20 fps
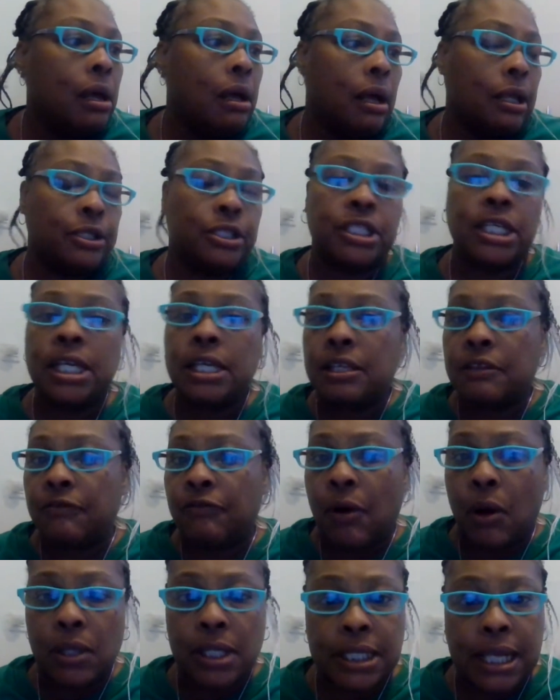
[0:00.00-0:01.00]
Teeth
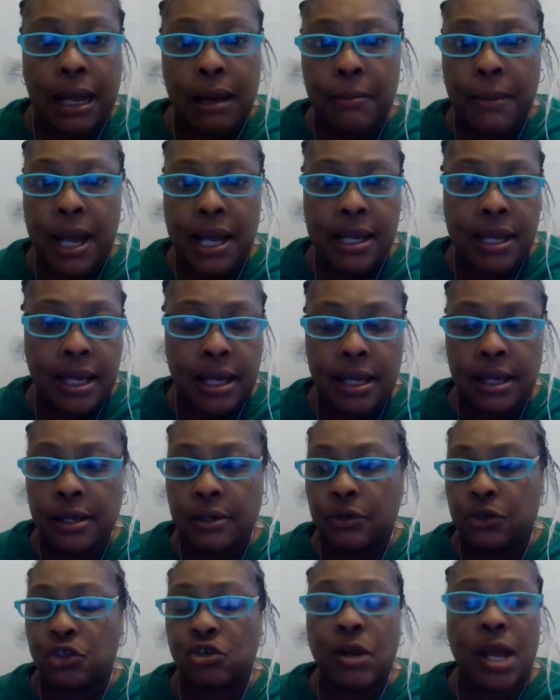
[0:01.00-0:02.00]
falling out my head
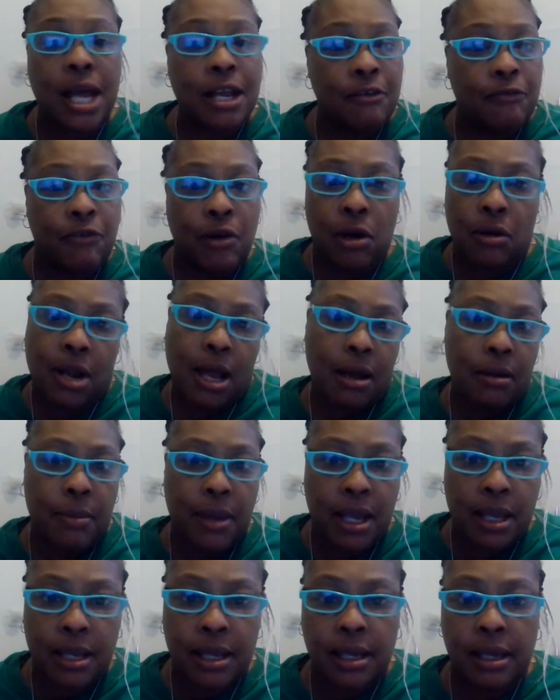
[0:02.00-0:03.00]
or trying to fall out
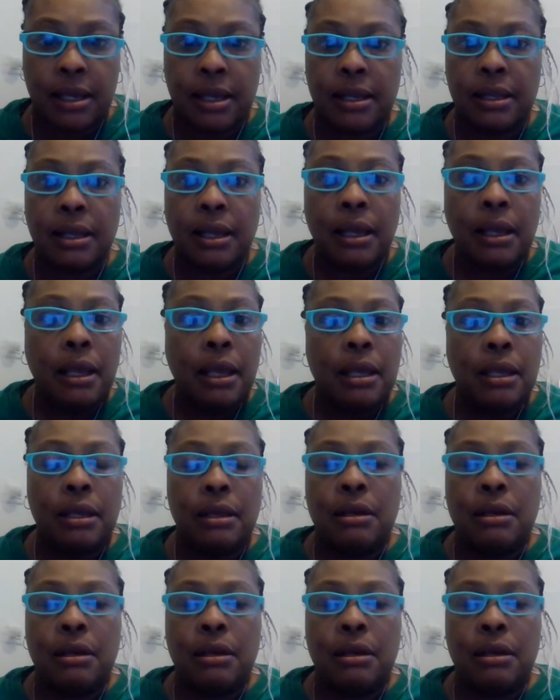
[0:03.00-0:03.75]
my head, you